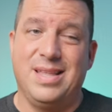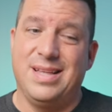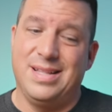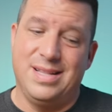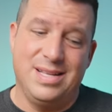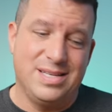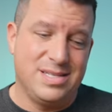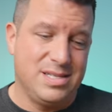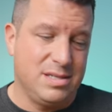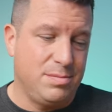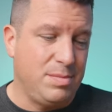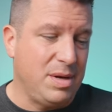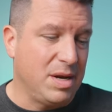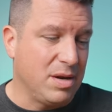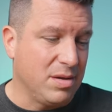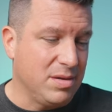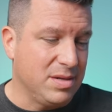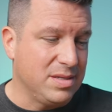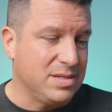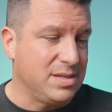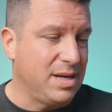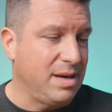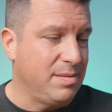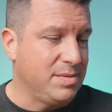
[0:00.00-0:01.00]
this is better
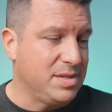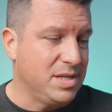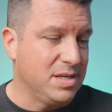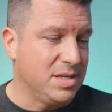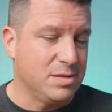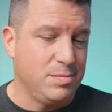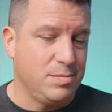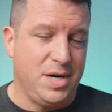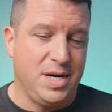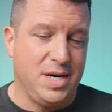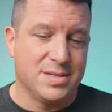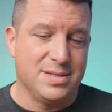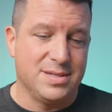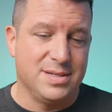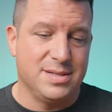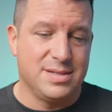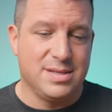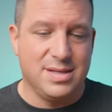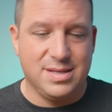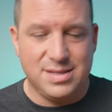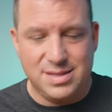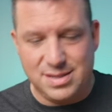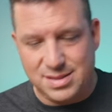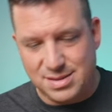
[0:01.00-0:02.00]
than Samsung's boxes.
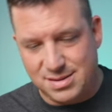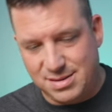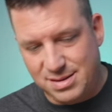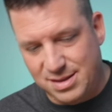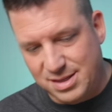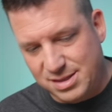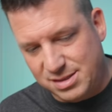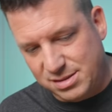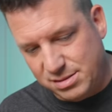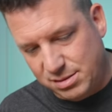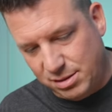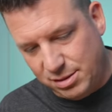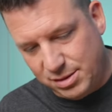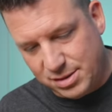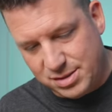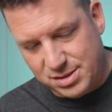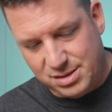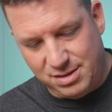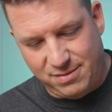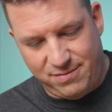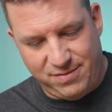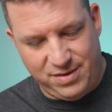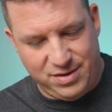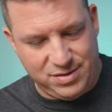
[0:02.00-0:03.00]
This is this looks
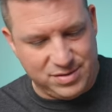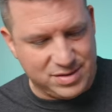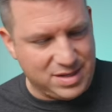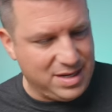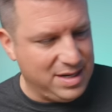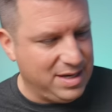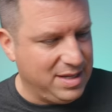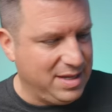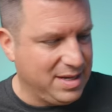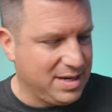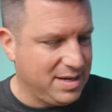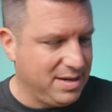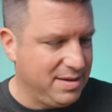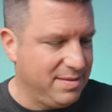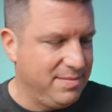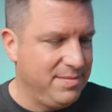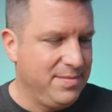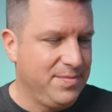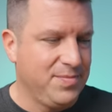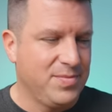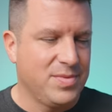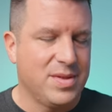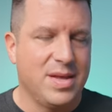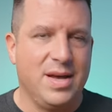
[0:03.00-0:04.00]
and feels kind of like a,
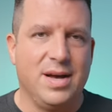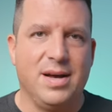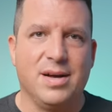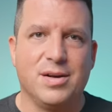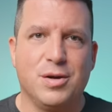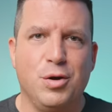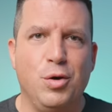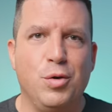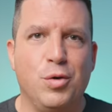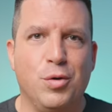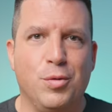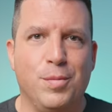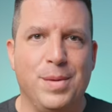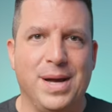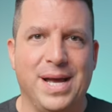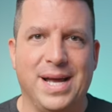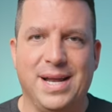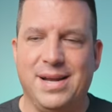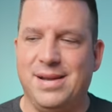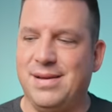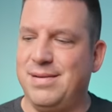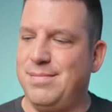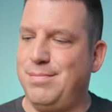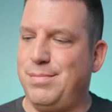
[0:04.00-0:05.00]
a Google
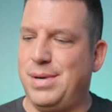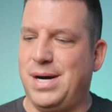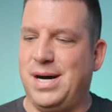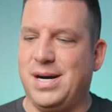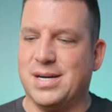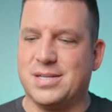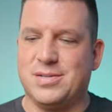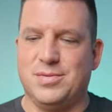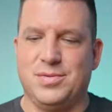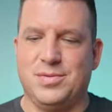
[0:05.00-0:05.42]
made box,